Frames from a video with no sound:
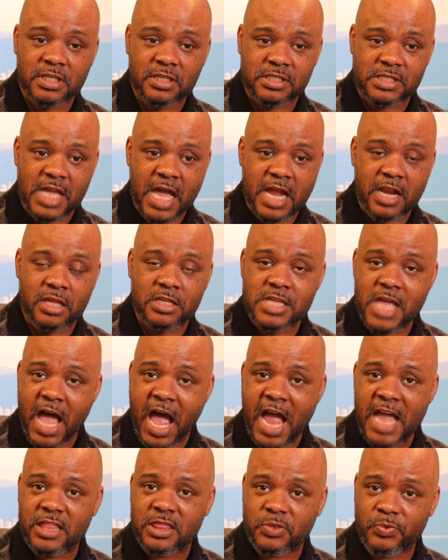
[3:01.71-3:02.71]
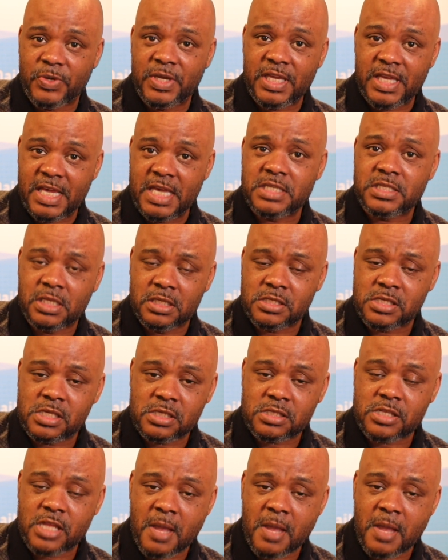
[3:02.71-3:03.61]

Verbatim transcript: inside of the i3 instances